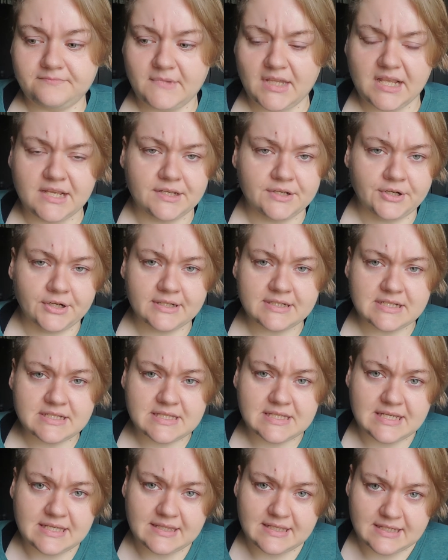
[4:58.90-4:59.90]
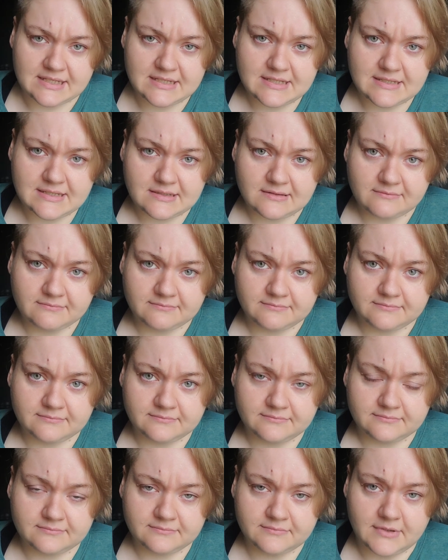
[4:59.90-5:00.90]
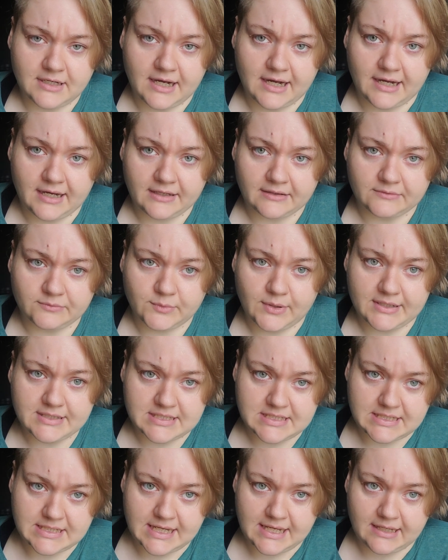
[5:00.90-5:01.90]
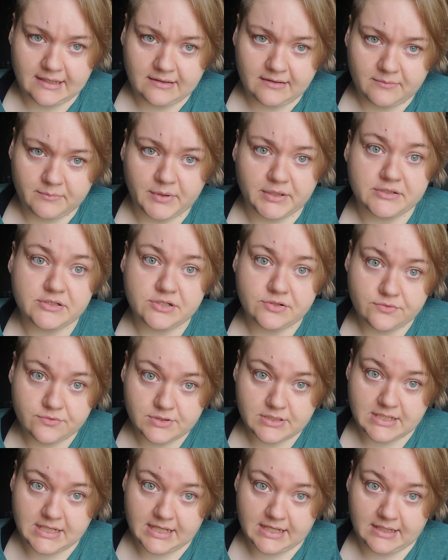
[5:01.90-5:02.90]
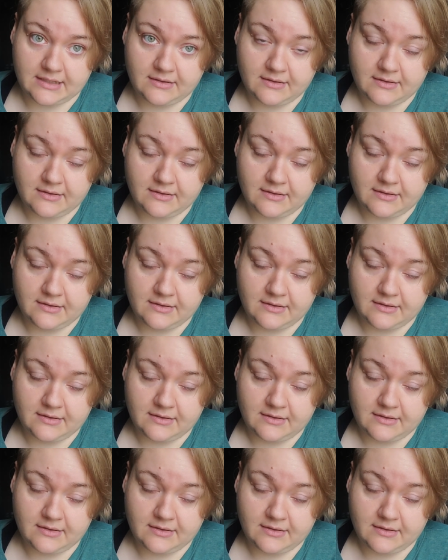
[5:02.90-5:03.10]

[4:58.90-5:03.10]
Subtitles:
You're going to see this on Wednesday, but Tuesday